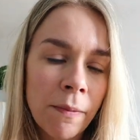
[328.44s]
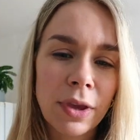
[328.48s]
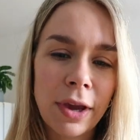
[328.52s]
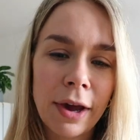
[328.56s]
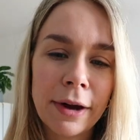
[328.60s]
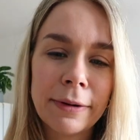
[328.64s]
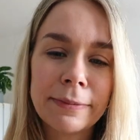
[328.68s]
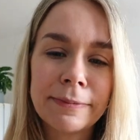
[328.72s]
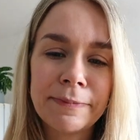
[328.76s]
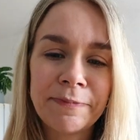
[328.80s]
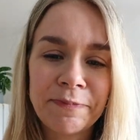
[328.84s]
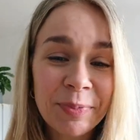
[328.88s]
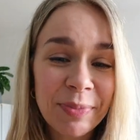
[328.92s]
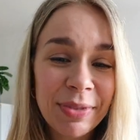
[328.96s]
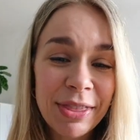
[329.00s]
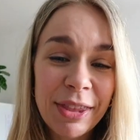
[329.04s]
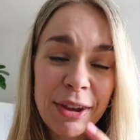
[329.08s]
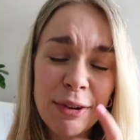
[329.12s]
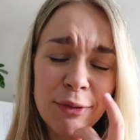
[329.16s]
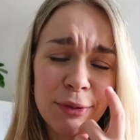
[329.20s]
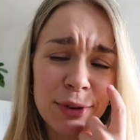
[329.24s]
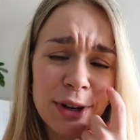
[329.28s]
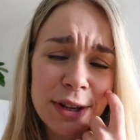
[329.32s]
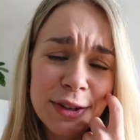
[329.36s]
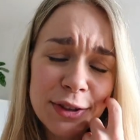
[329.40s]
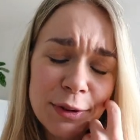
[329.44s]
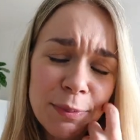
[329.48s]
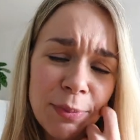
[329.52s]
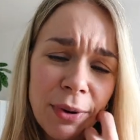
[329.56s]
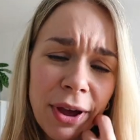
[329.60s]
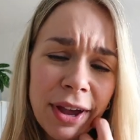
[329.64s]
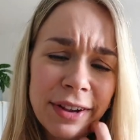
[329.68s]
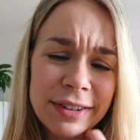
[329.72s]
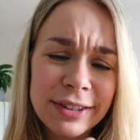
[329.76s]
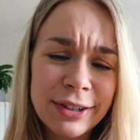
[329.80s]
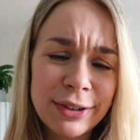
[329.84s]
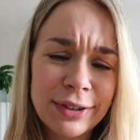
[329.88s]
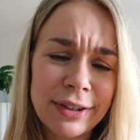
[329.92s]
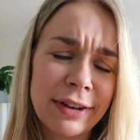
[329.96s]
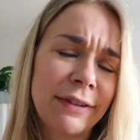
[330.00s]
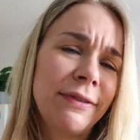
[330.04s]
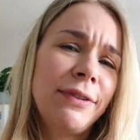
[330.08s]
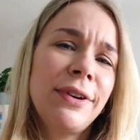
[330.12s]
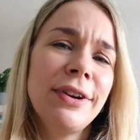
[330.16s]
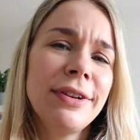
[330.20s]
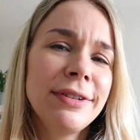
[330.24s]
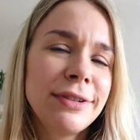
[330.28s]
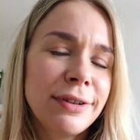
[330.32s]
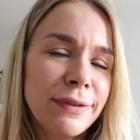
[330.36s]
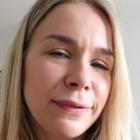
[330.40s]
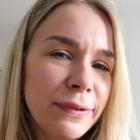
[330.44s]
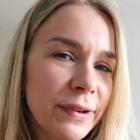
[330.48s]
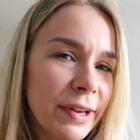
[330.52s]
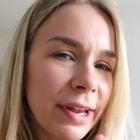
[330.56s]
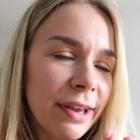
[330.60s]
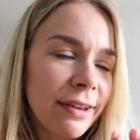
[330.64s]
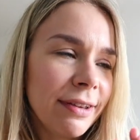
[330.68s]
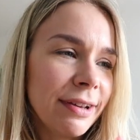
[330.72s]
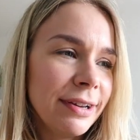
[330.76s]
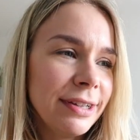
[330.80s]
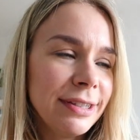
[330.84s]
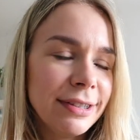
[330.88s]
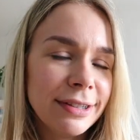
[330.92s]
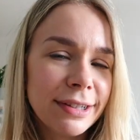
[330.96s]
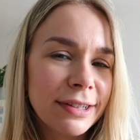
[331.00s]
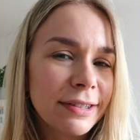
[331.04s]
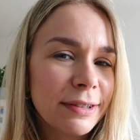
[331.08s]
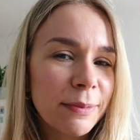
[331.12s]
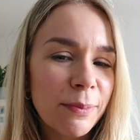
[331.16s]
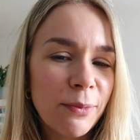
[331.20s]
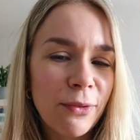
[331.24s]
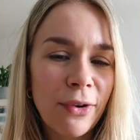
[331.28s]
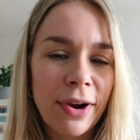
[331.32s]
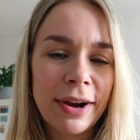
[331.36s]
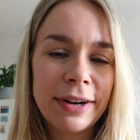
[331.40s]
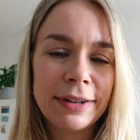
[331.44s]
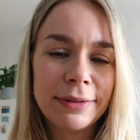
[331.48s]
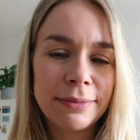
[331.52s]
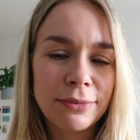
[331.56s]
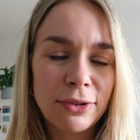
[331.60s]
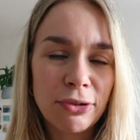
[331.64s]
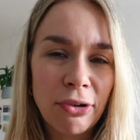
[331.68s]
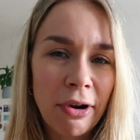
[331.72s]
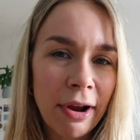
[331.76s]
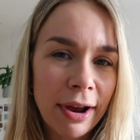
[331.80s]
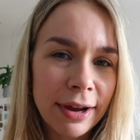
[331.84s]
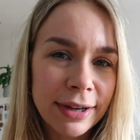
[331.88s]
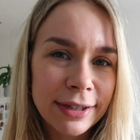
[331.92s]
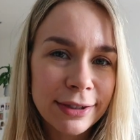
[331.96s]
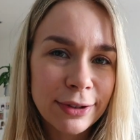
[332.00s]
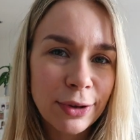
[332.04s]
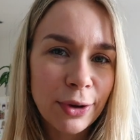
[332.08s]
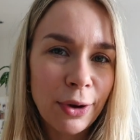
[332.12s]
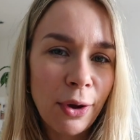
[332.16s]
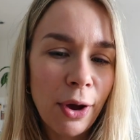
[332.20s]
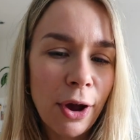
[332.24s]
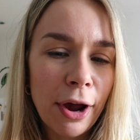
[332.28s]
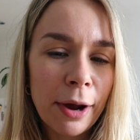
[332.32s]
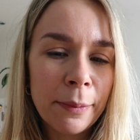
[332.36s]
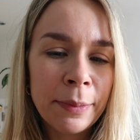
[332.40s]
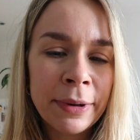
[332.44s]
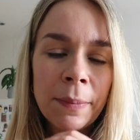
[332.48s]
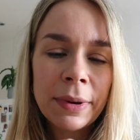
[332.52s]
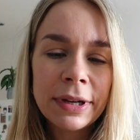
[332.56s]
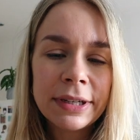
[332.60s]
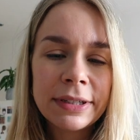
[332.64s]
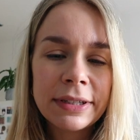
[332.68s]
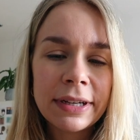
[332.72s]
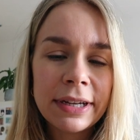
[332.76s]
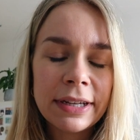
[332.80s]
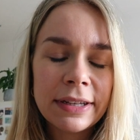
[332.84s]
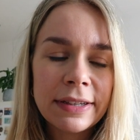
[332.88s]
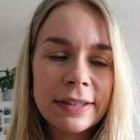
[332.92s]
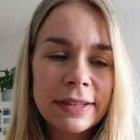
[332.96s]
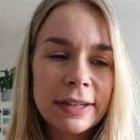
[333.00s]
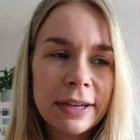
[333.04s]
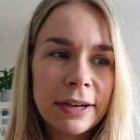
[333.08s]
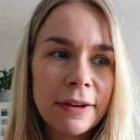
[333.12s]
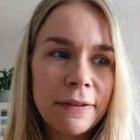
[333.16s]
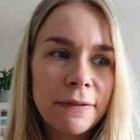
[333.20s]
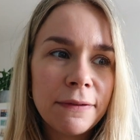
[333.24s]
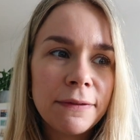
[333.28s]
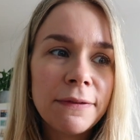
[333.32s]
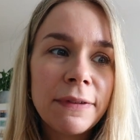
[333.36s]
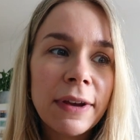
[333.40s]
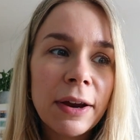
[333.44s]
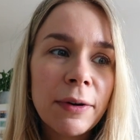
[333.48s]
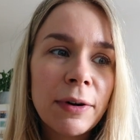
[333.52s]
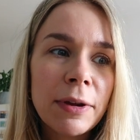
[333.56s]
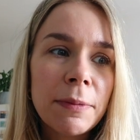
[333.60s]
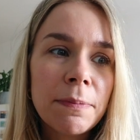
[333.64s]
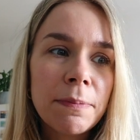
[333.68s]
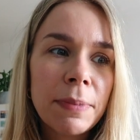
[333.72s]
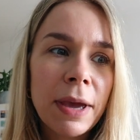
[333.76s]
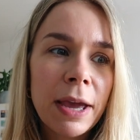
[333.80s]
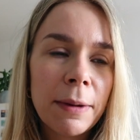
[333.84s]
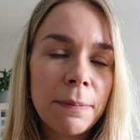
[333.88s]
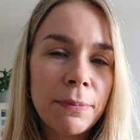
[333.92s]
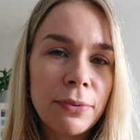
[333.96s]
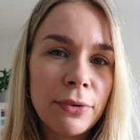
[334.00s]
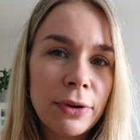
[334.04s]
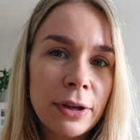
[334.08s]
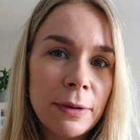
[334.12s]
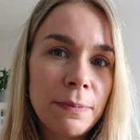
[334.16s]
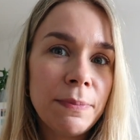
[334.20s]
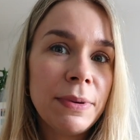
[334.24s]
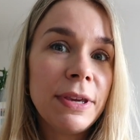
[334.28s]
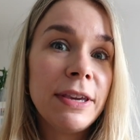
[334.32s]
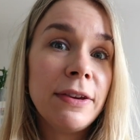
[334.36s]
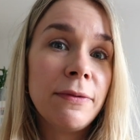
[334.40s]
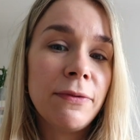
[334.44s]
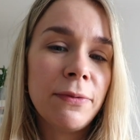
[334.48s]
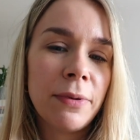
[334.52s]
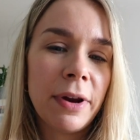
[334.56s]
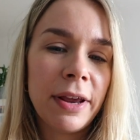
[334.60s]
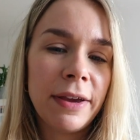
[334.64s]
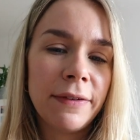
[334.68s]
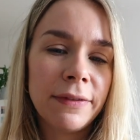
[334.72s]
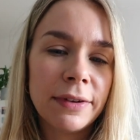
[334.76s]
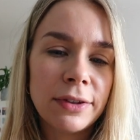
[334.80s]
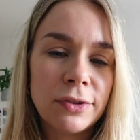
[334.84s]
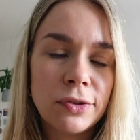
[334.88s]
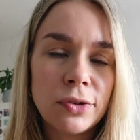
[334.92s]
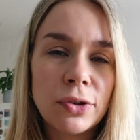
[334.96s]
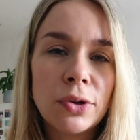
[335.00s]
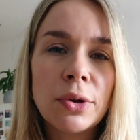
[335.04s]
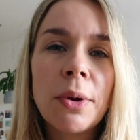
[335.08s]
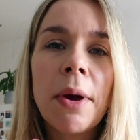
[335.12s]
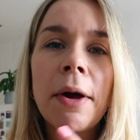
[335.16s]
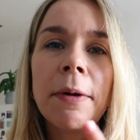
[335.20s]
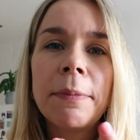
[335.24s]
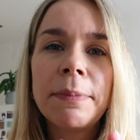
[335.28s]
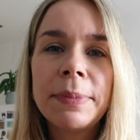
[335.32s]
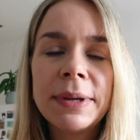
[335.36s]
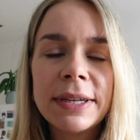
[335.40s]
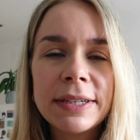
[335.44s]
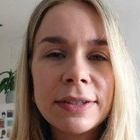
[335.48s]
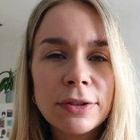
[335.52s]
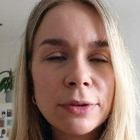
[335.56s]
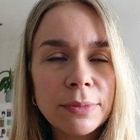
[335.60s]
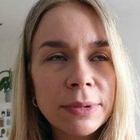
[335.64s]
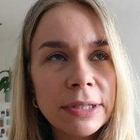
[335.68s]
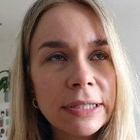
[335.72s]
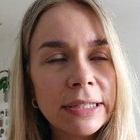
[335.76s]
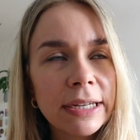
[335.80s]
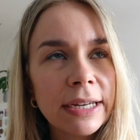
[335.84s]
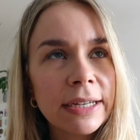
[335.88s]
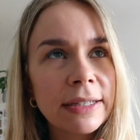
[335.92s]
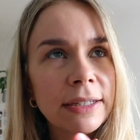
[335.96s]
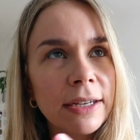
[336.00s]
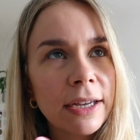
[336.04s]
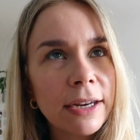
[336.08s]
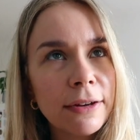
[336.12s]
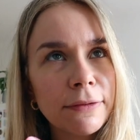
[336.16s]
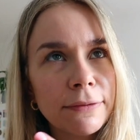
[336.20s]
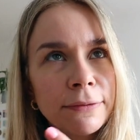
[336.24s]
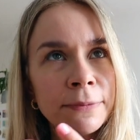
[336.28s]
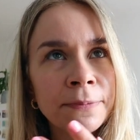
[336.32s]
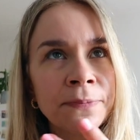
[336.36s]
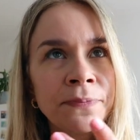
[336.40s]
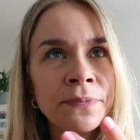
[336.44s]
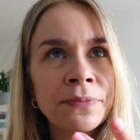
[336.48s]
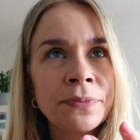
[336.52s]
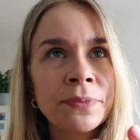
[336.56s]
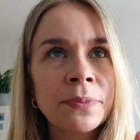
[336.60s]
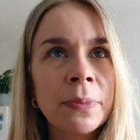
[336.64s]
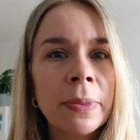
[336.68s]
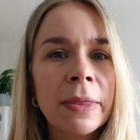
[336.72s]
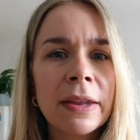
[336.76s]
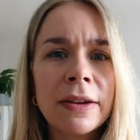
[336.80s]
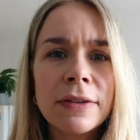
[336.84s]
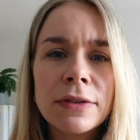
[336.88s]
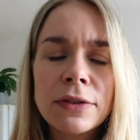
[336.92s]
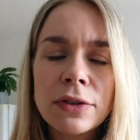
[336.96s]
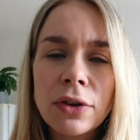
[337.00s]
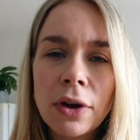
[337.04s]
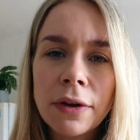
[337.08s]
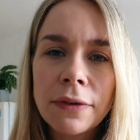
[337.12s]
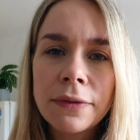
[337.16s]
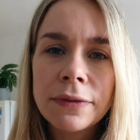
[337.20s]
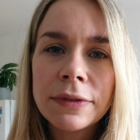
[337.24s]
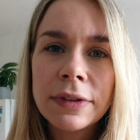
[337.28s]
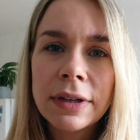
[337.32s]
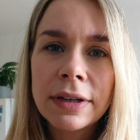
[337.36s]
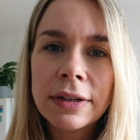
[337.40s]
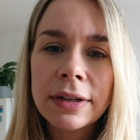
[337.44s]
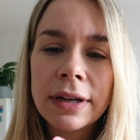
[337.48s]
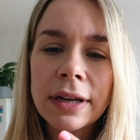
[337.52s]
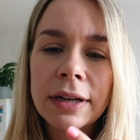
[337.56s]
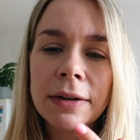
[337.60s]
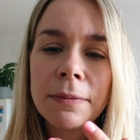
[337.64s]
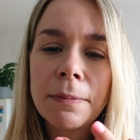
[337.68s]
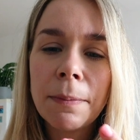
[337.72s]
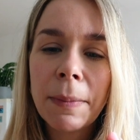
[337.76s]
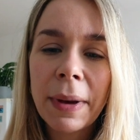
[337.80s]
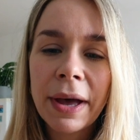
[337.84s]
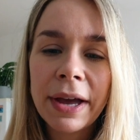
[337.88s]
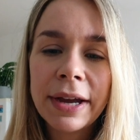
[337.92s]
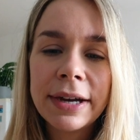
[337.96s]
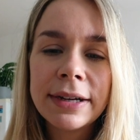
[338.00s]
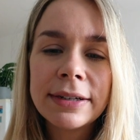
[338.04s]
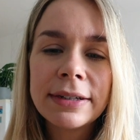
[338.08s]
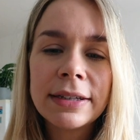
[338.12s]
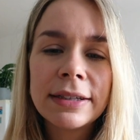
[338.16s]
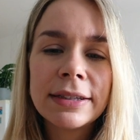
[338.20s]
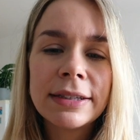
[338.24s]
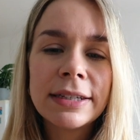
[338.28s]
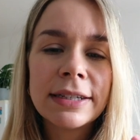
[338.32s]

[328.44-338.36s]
Yep. Really surprising because at first you feel like you're eating some random grass or herb, but it's a very peppery pea flavor. So you know how peas normally taste kind of soft and mild?